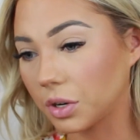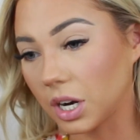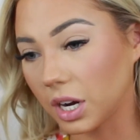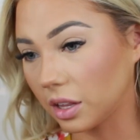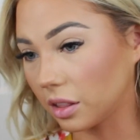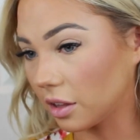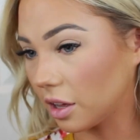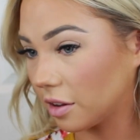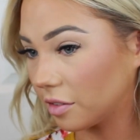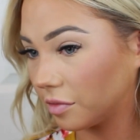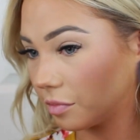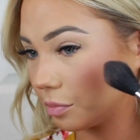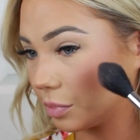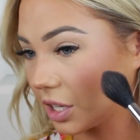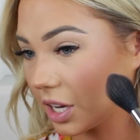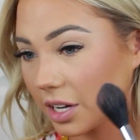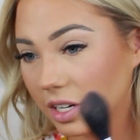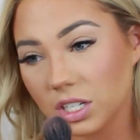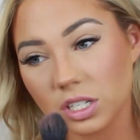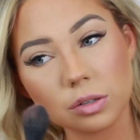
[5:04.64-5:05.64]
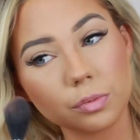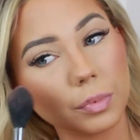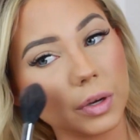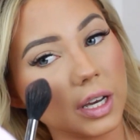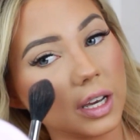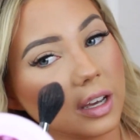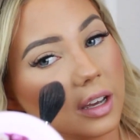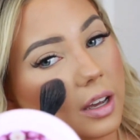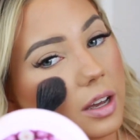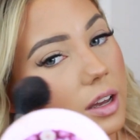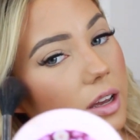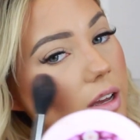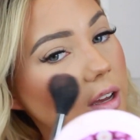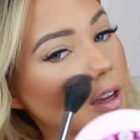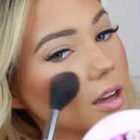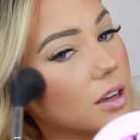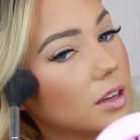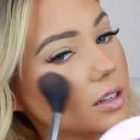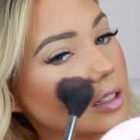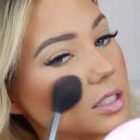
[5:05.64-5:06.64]
where I love blush, but
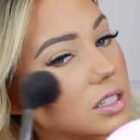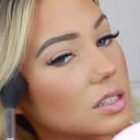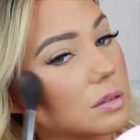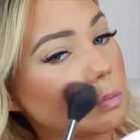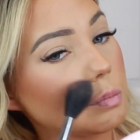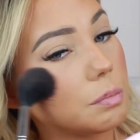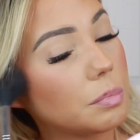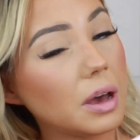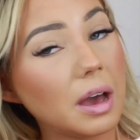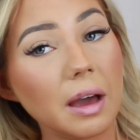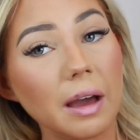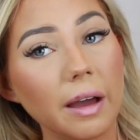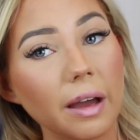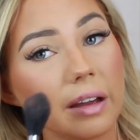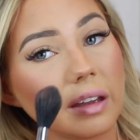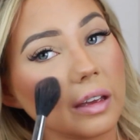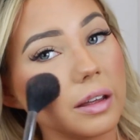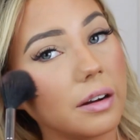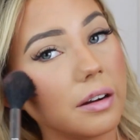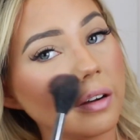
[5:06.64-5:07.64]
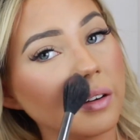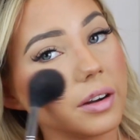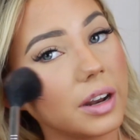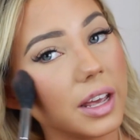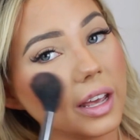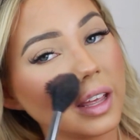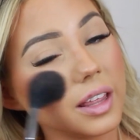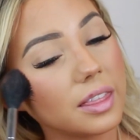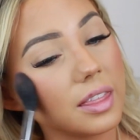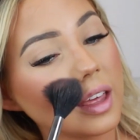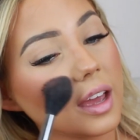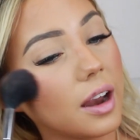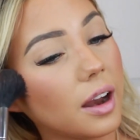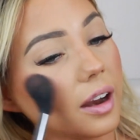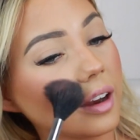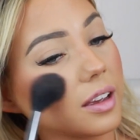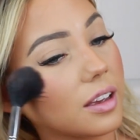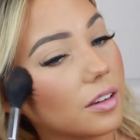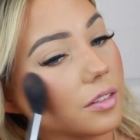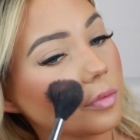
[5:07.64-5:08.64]
just pack it on in
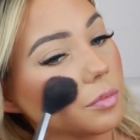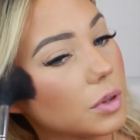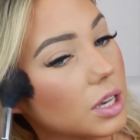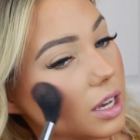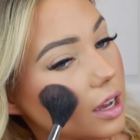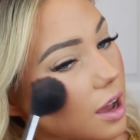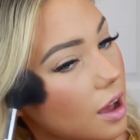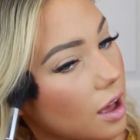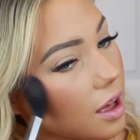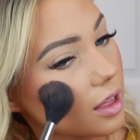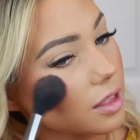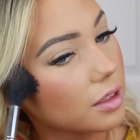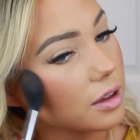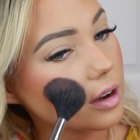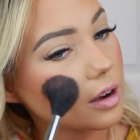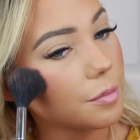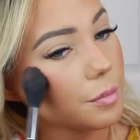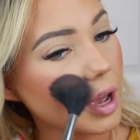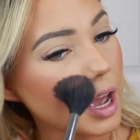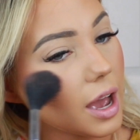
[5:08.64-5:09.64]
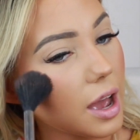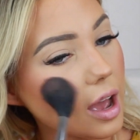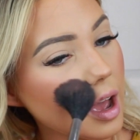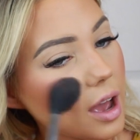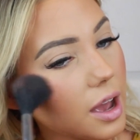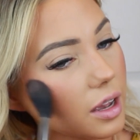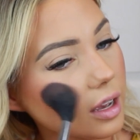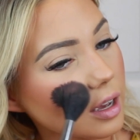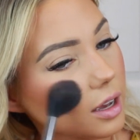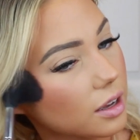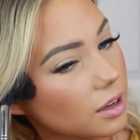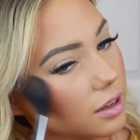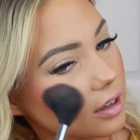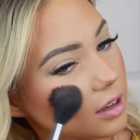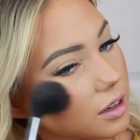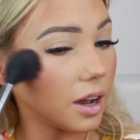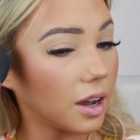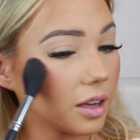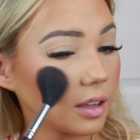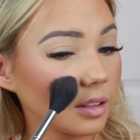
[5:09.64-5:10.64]
there. Give me color, Mac.
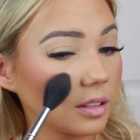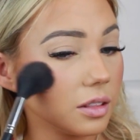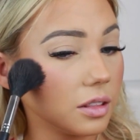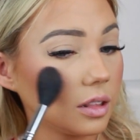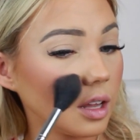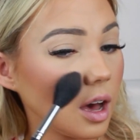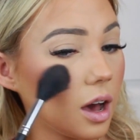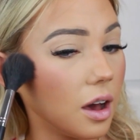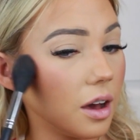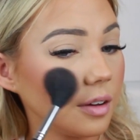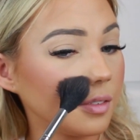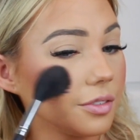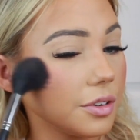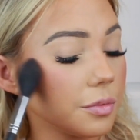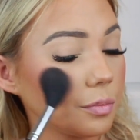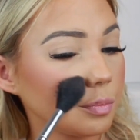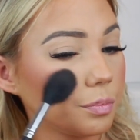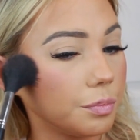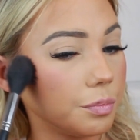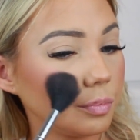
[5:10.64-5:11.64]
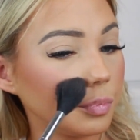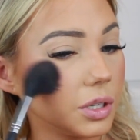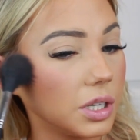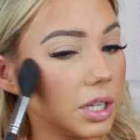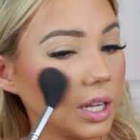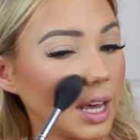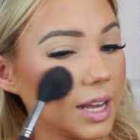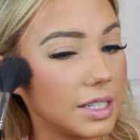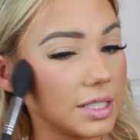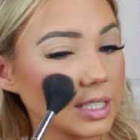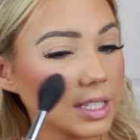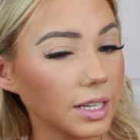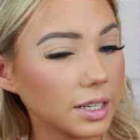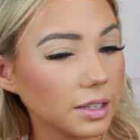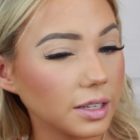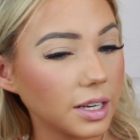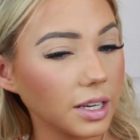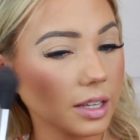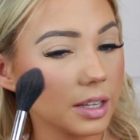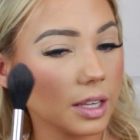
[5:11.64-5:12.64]
I love
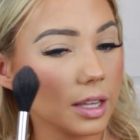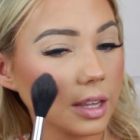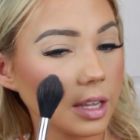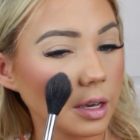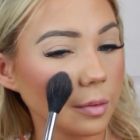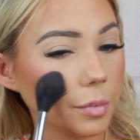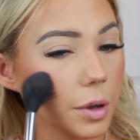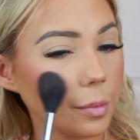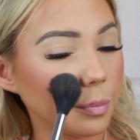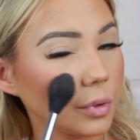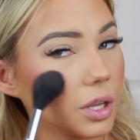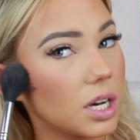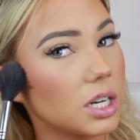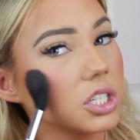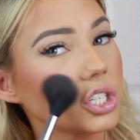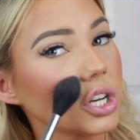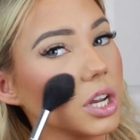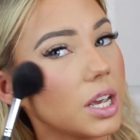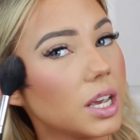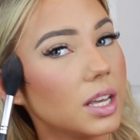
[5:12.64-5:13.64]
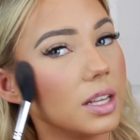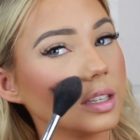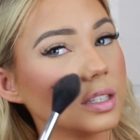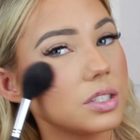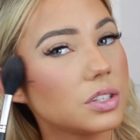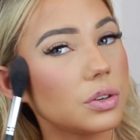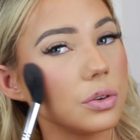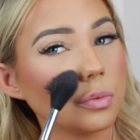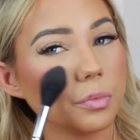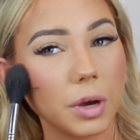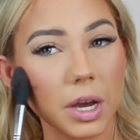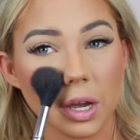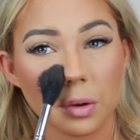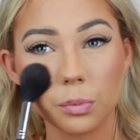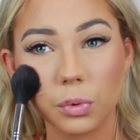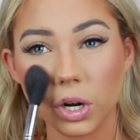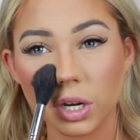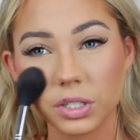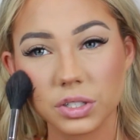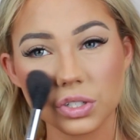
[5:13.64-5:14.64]
blending lately, like my blush into my
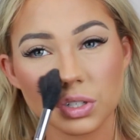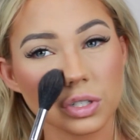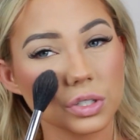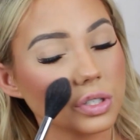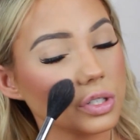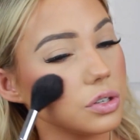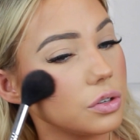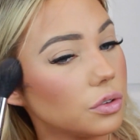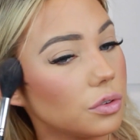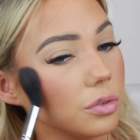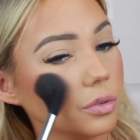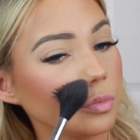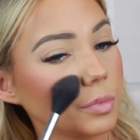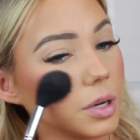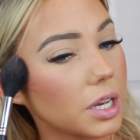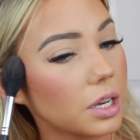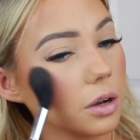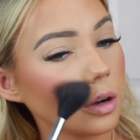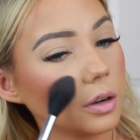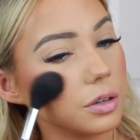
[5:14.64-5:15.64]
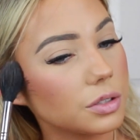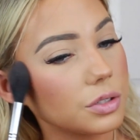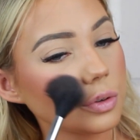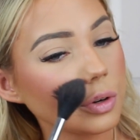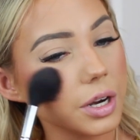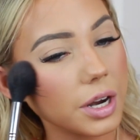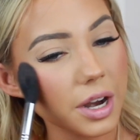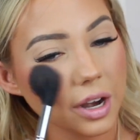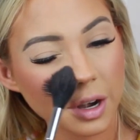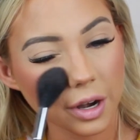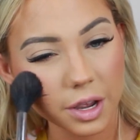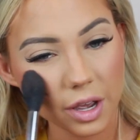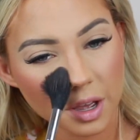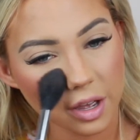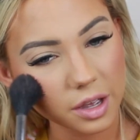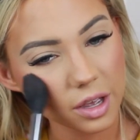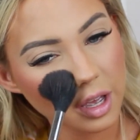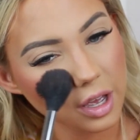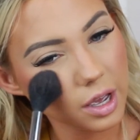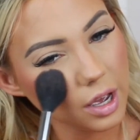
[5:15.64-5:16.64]
bronzer too, my contour
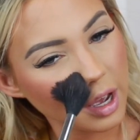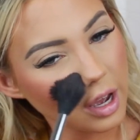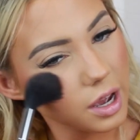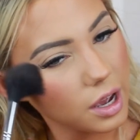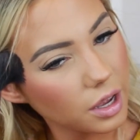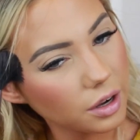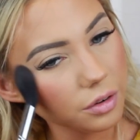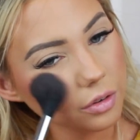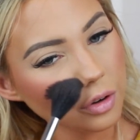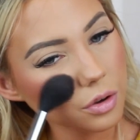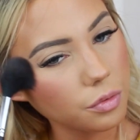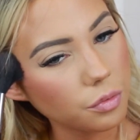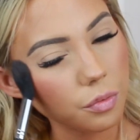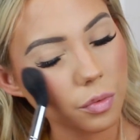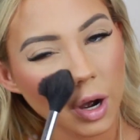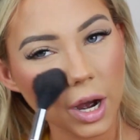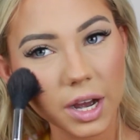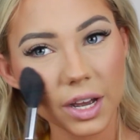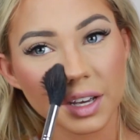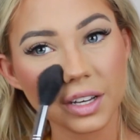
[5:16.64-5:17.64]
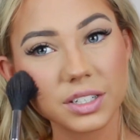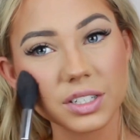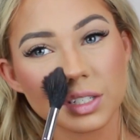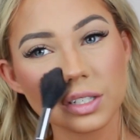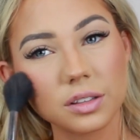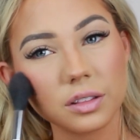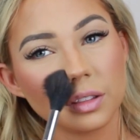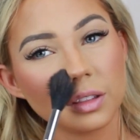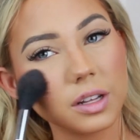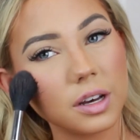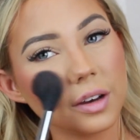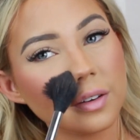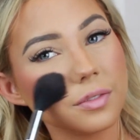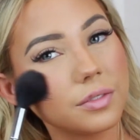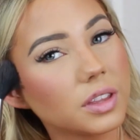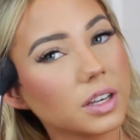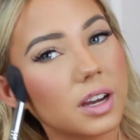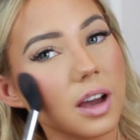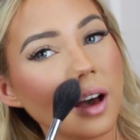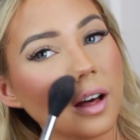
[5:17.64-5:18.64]
area. I don't know why, I just
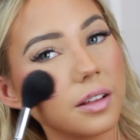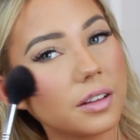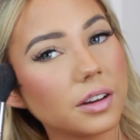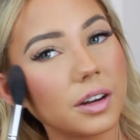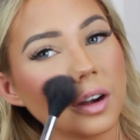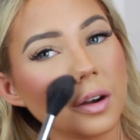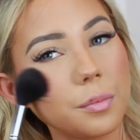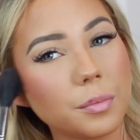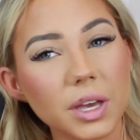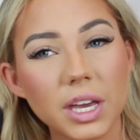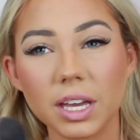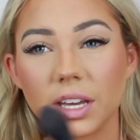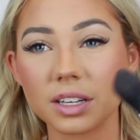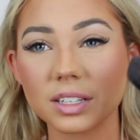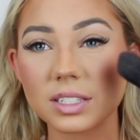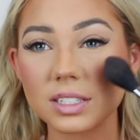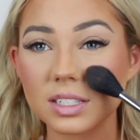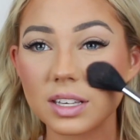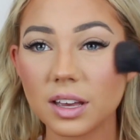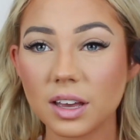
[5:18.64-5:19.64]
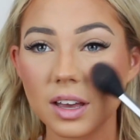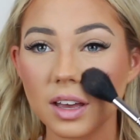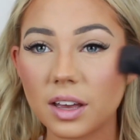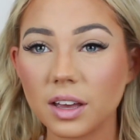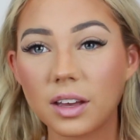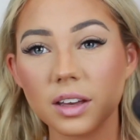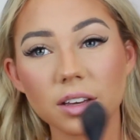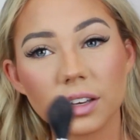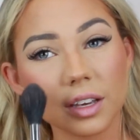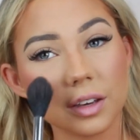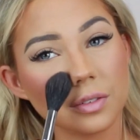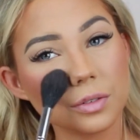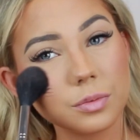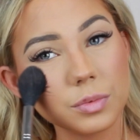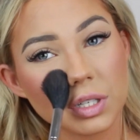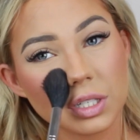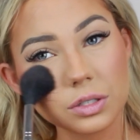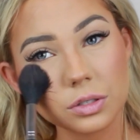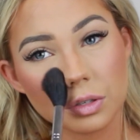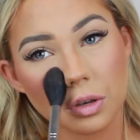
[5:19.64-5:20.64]
love the color it makes. Gives
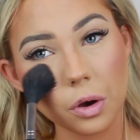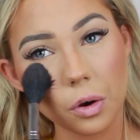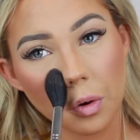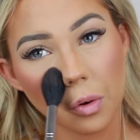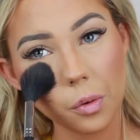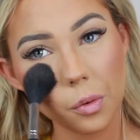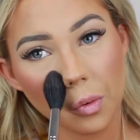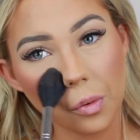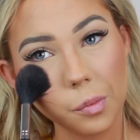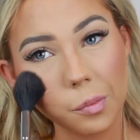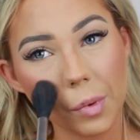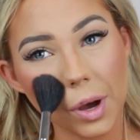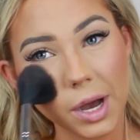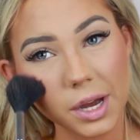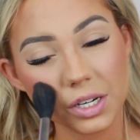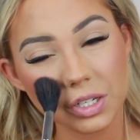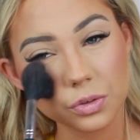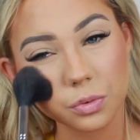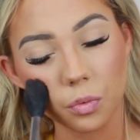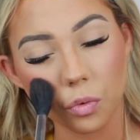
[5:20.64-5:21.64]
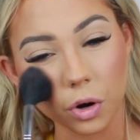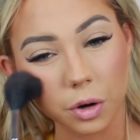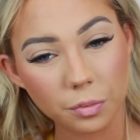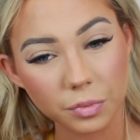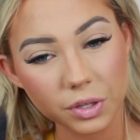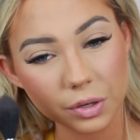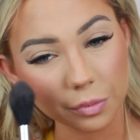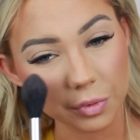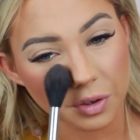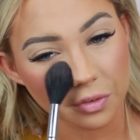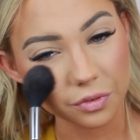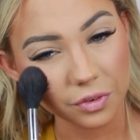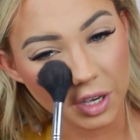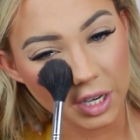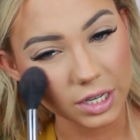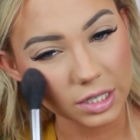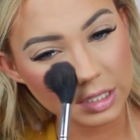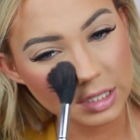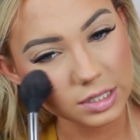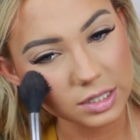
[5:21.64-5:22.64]
me so much warmth to my
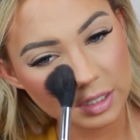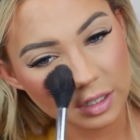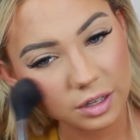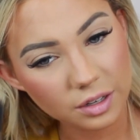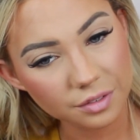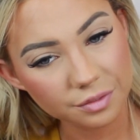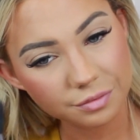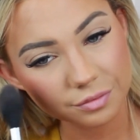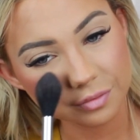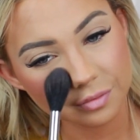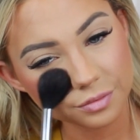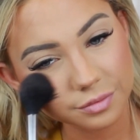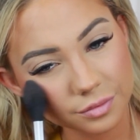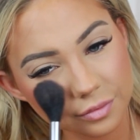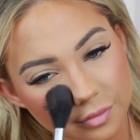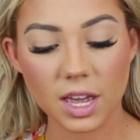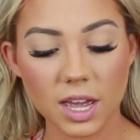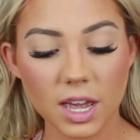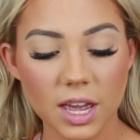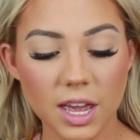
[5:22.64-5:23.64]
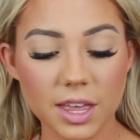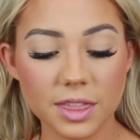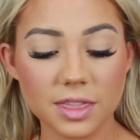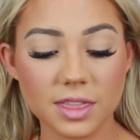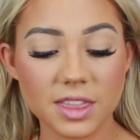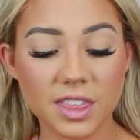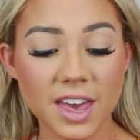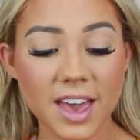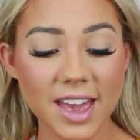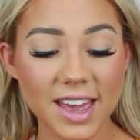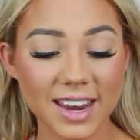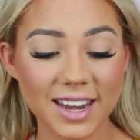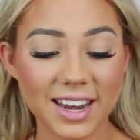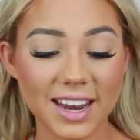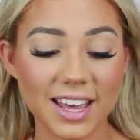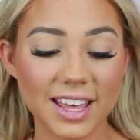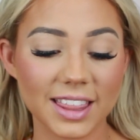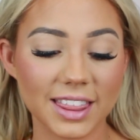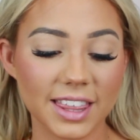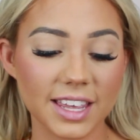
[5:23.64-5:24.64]
face. And
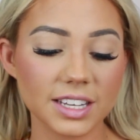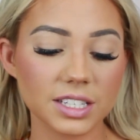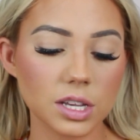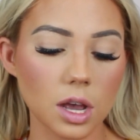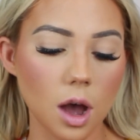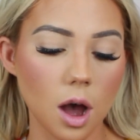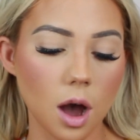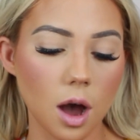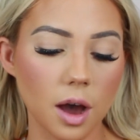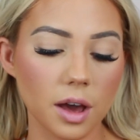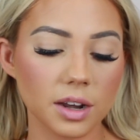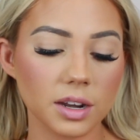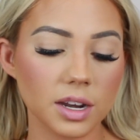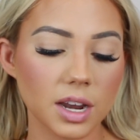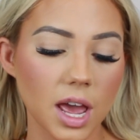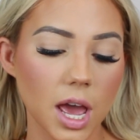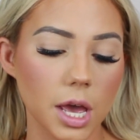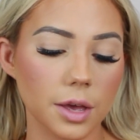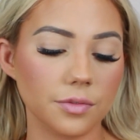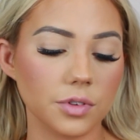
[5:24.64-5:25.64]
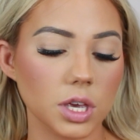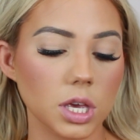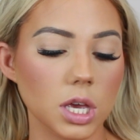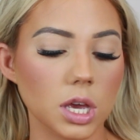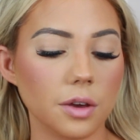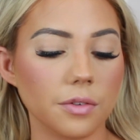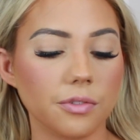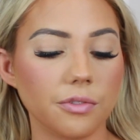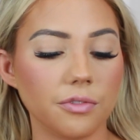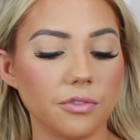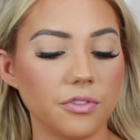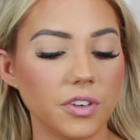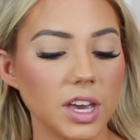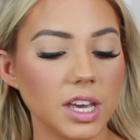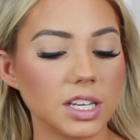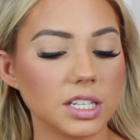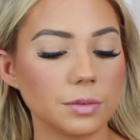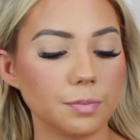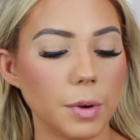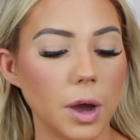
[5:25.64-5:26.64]
then this Hot and Heavy
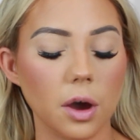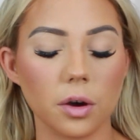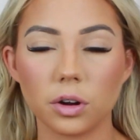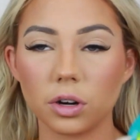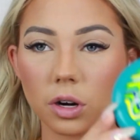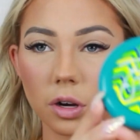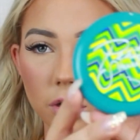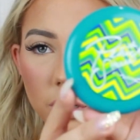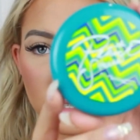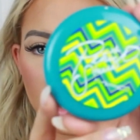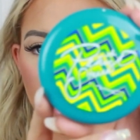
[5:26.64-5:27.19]
face powder, I'll